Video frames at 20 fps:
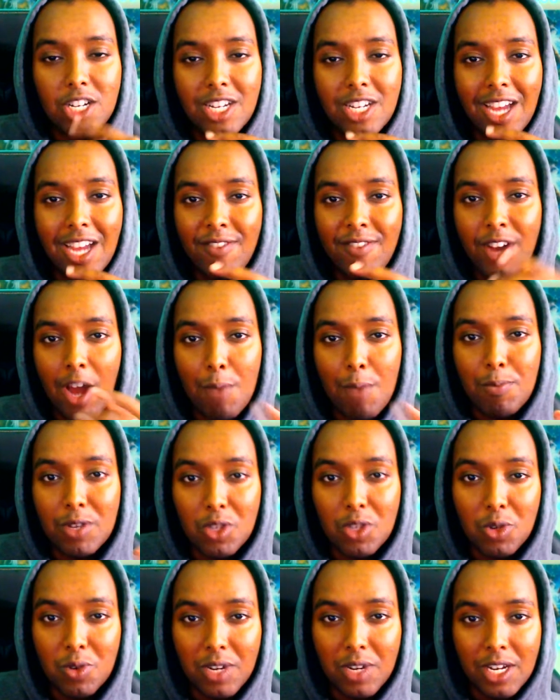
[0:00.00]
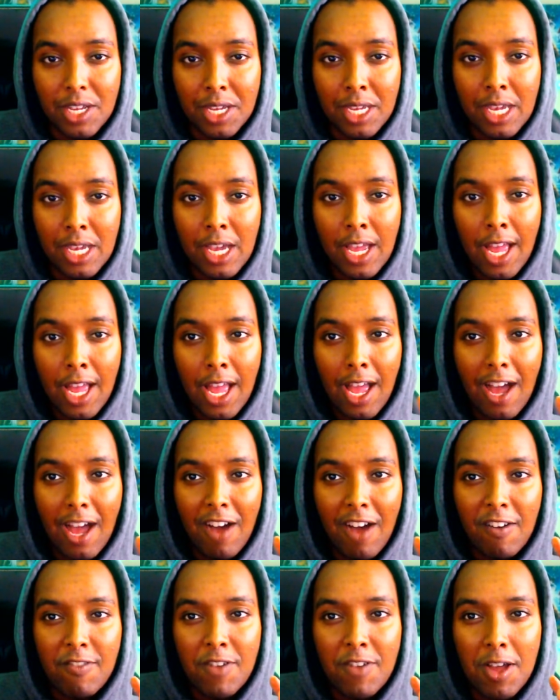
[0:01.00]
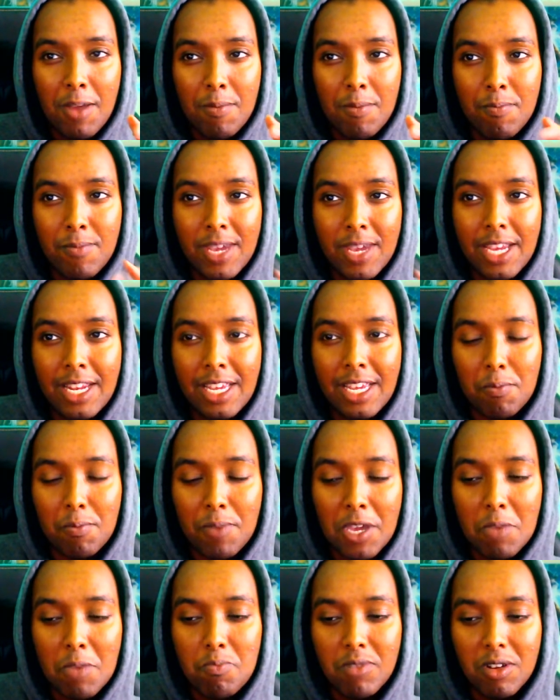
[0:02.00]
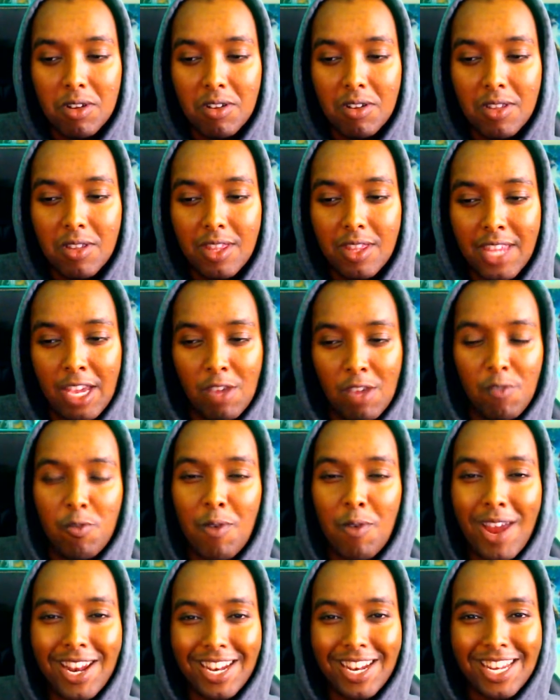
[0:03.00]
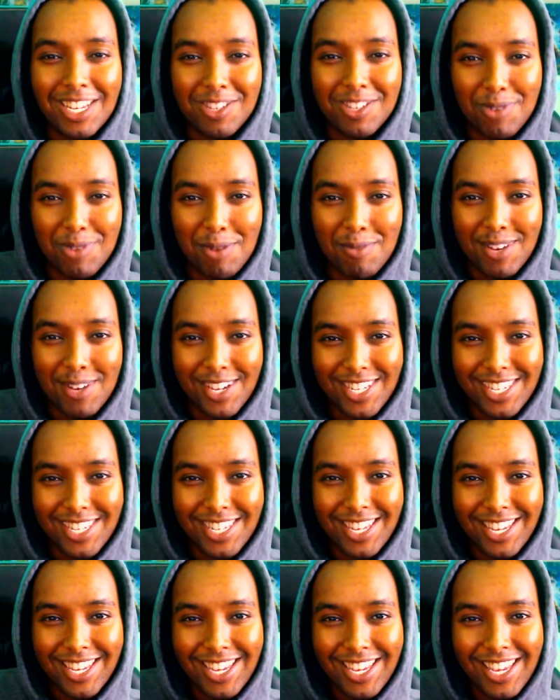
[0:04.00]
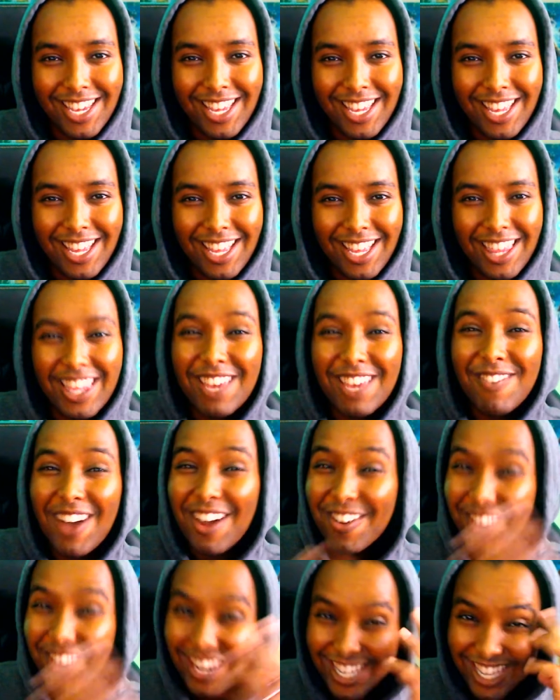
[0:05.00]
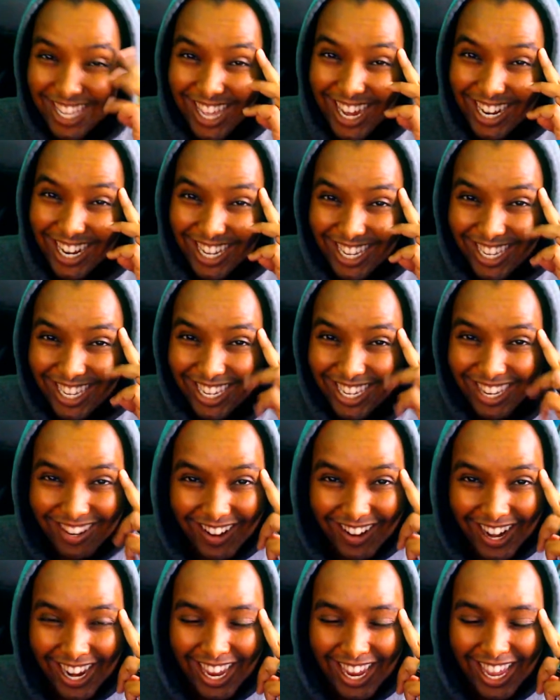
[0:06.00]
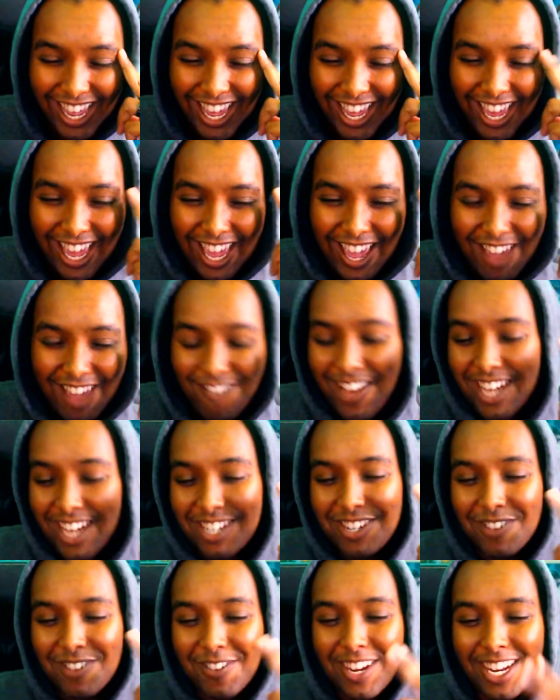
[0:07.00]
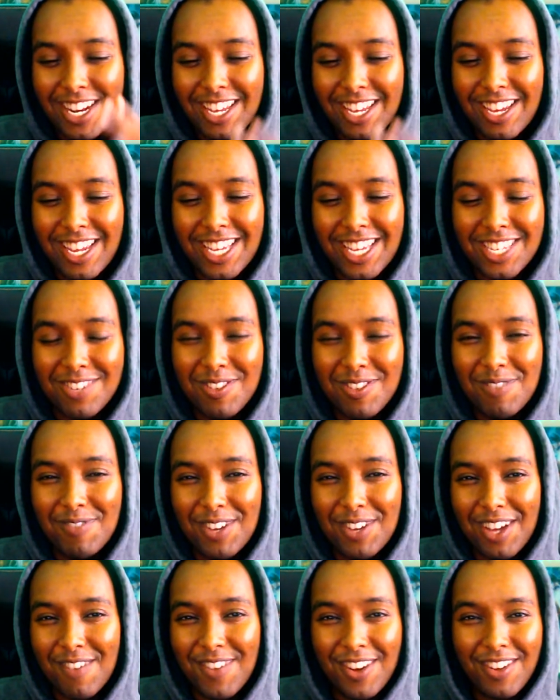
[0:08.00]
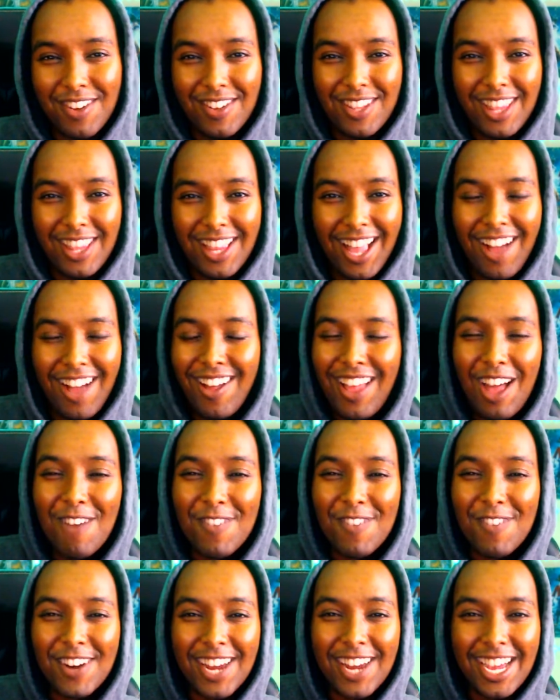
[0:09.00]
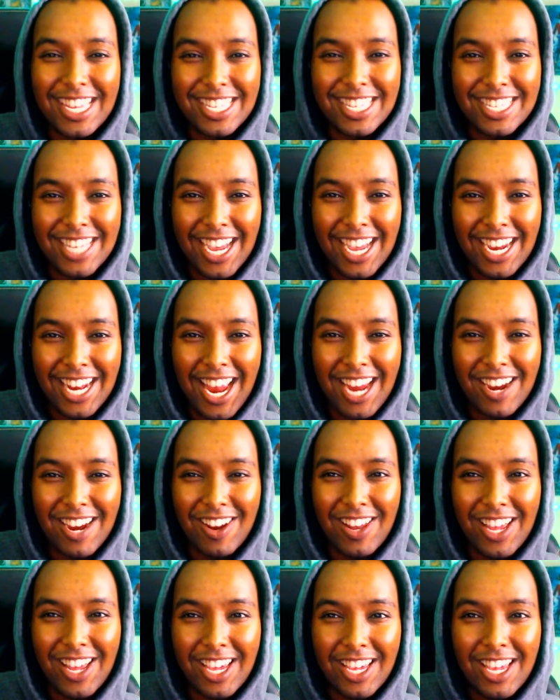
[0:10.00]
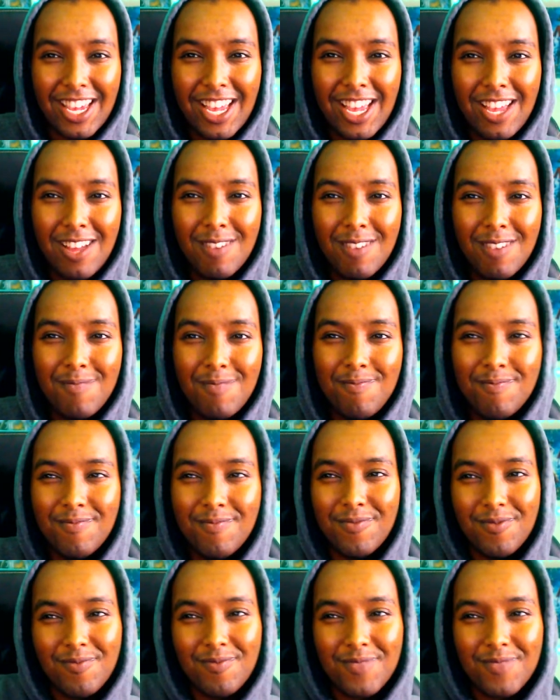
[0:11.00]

have an opportunity of meeting people that you've read in history books. Think about how crazy that is, right? Imagine you're reading a history book about Albert Einstein and you're like, hmm,